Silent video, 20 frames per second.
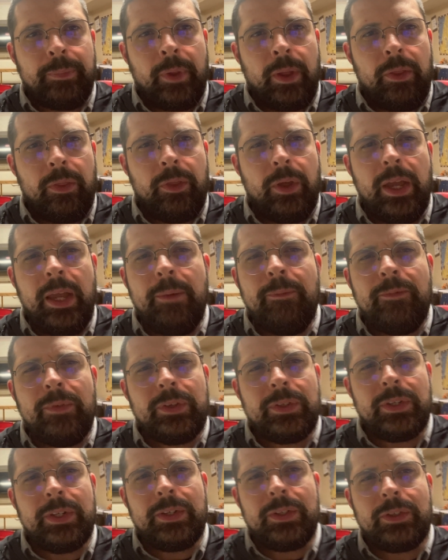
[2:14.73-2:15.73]
the
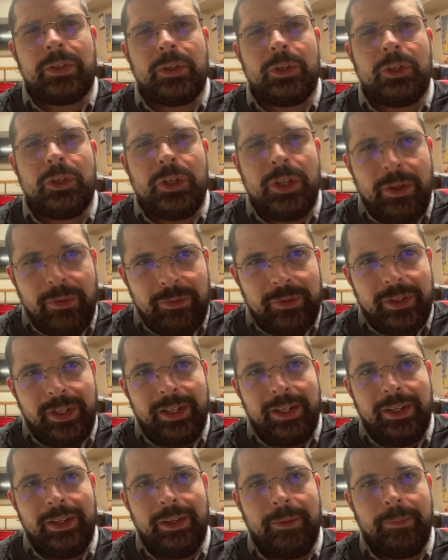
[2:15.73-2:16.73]
emphasis
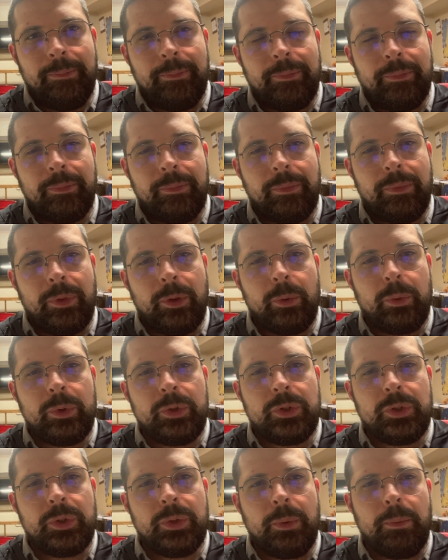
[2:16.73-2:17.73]
shifted. There
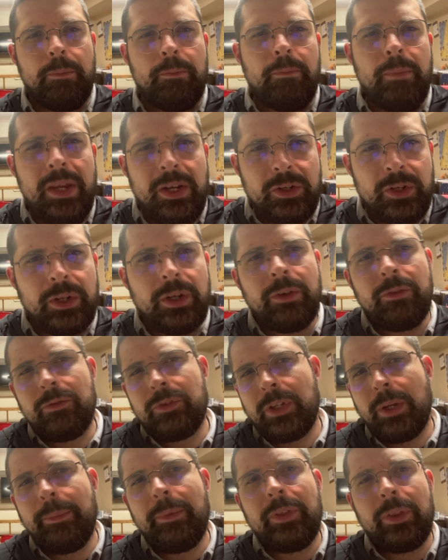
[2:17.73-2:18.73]
was mention of
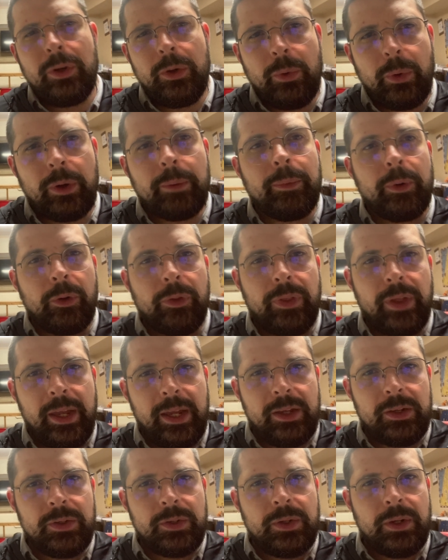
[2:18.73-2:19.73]
some of the normal
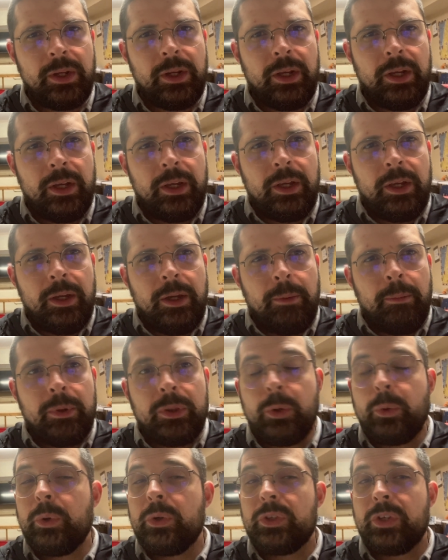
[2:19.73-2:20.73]
things, but
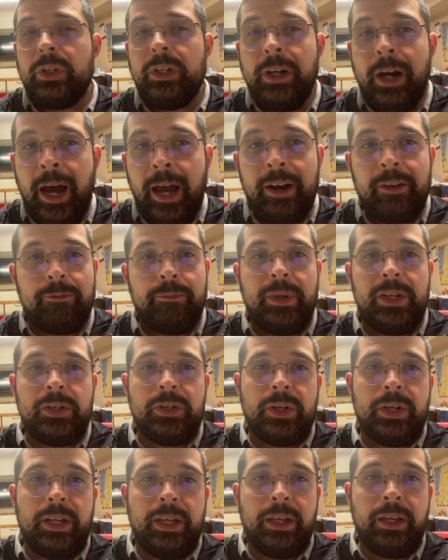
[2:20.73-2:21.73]
there was a lot of
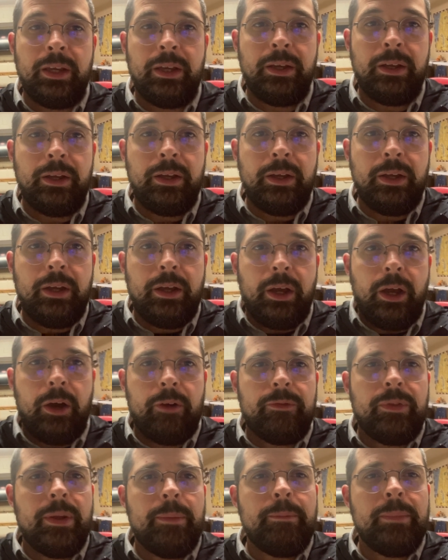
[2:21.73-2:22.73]
mentioning
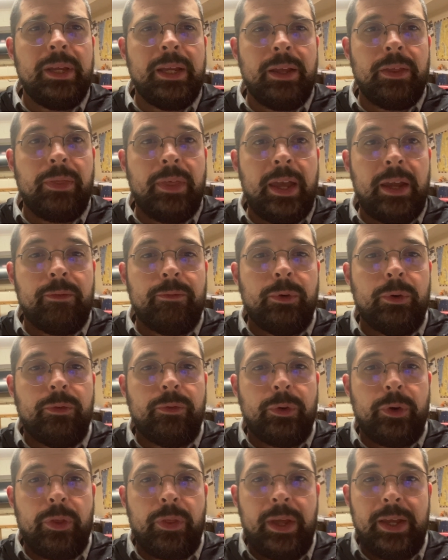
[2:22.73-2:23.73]
of them being thankful
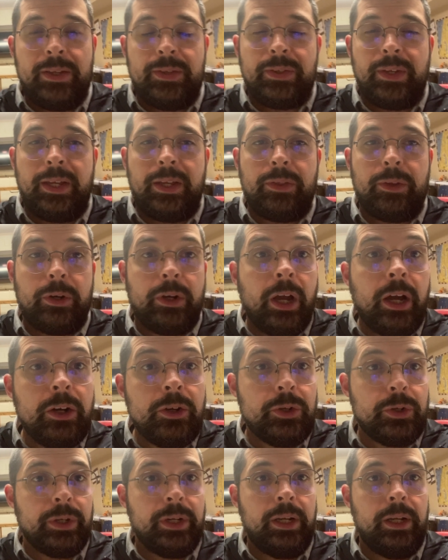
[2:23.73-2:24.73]
for things like their
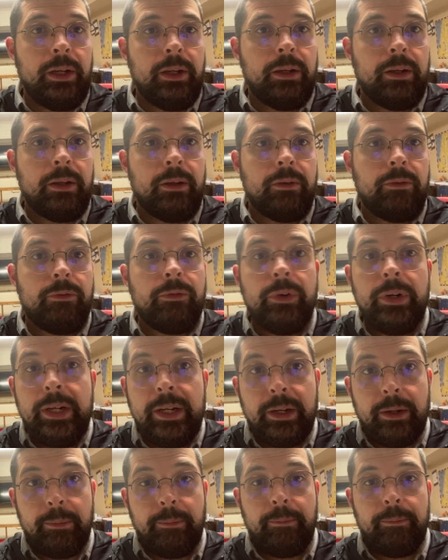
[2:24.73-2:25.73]
country,
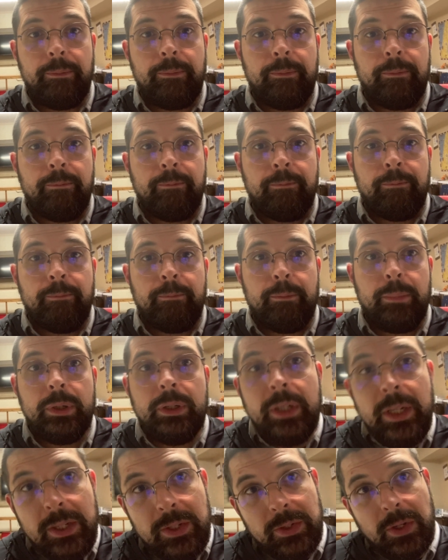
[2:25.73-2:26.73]
freedom,
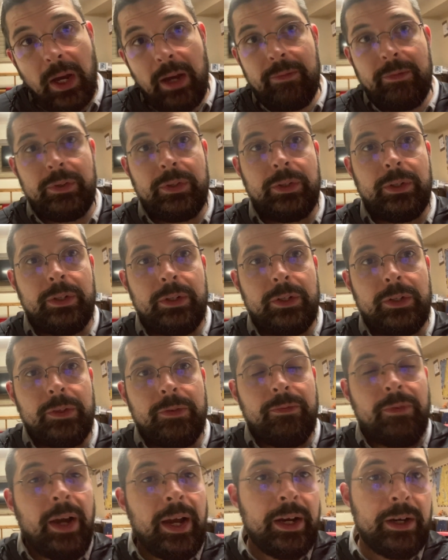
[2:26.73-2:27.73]
police officers,
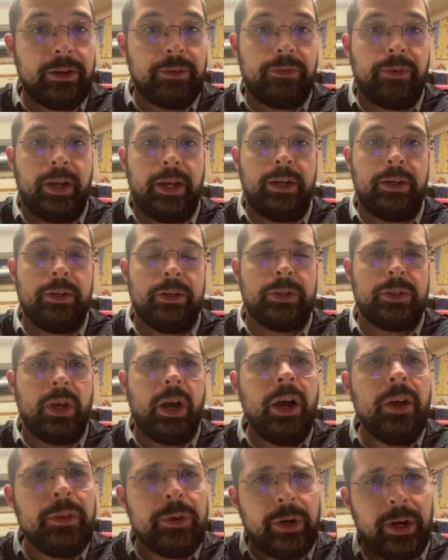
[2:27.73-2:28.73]
firefighters,
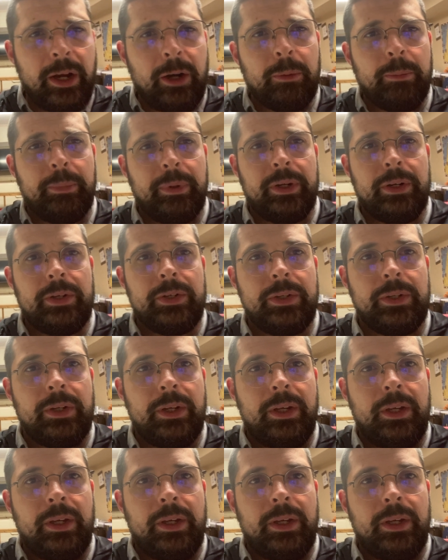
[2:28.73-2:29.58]
other helpers.